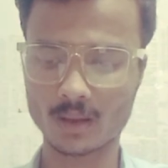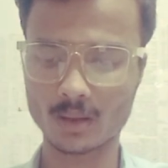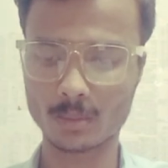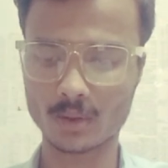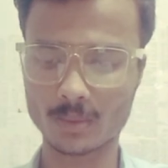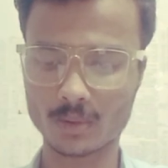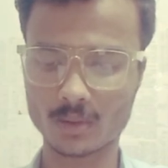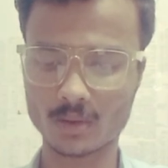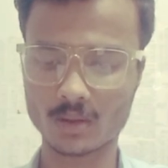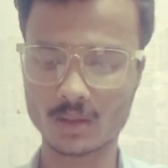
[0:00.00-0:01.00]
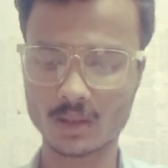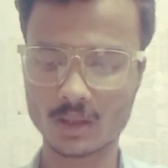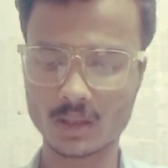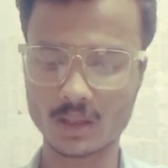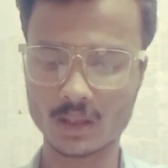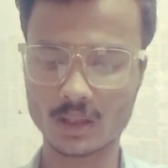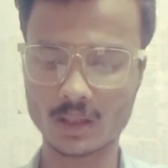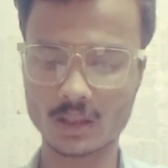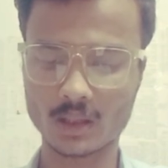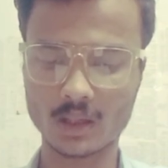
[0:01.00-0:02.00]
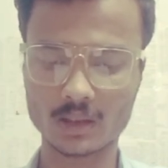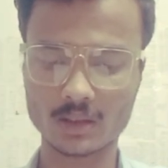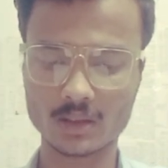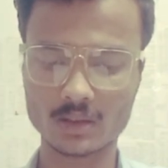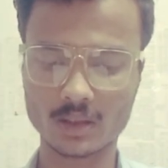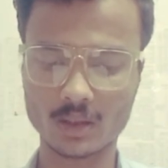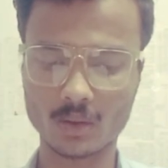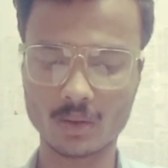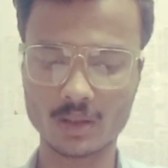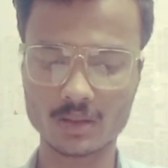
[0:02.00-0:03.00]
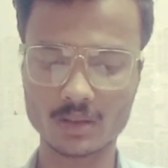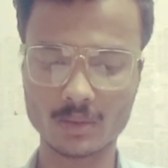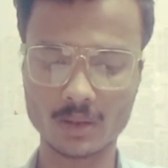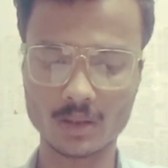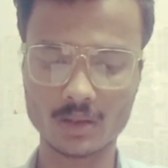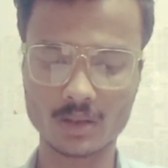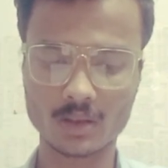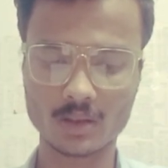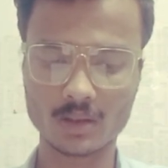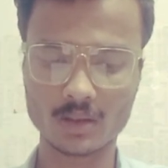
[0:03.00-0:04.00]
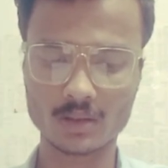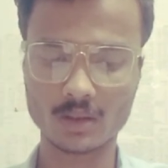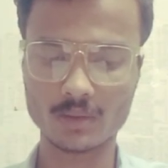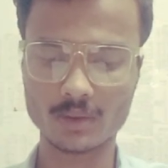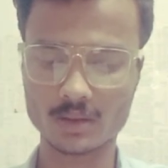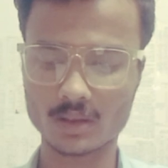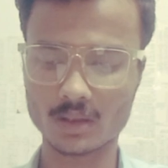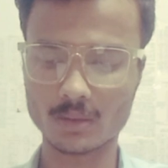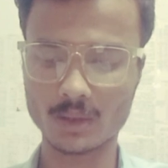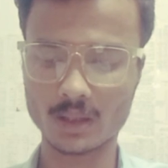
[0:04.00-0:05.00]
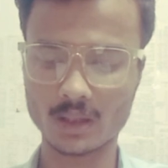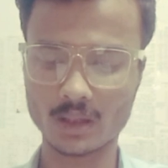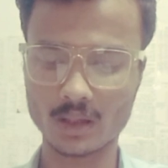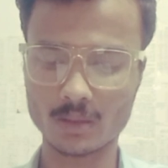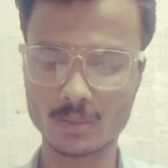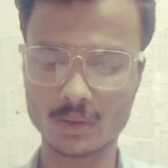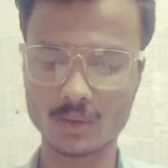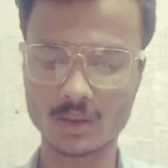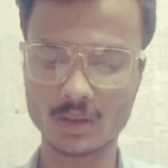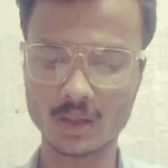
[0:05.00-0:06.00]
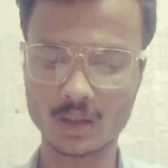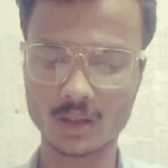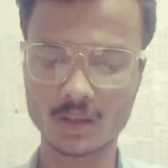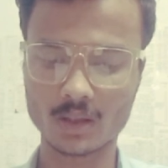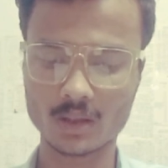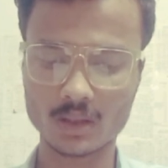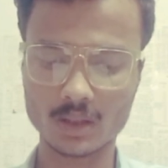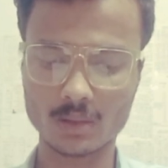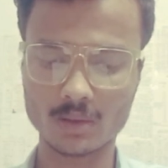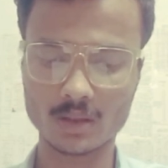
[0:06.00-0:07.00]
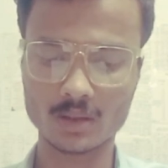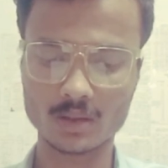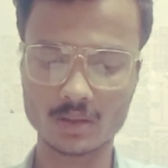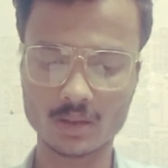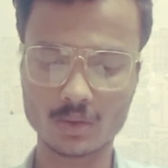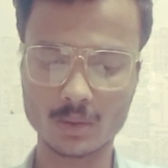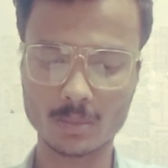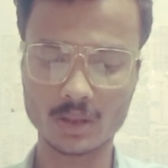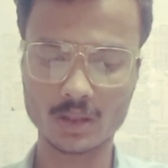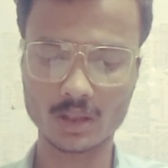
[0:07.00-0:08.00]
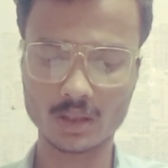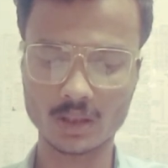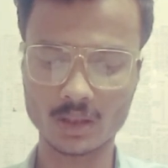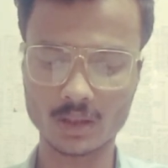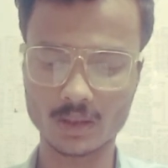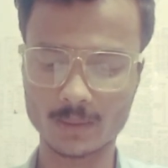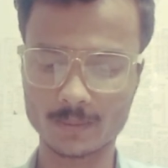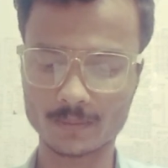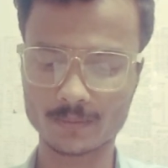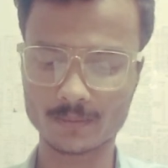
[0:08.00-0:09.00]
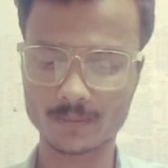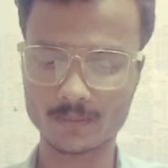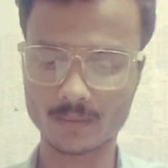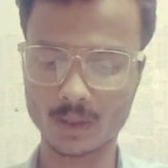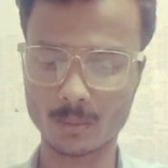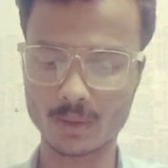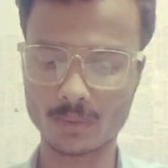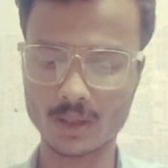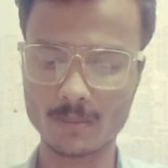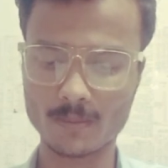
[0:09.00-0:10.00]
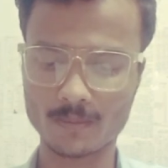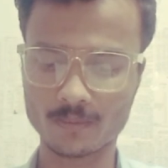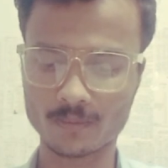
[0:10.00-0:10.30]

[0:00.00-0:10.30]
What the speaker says: Number 4. Great Lakes and St. Lawrence River serve as the dividing line between the United States of America and Canada. Number 5.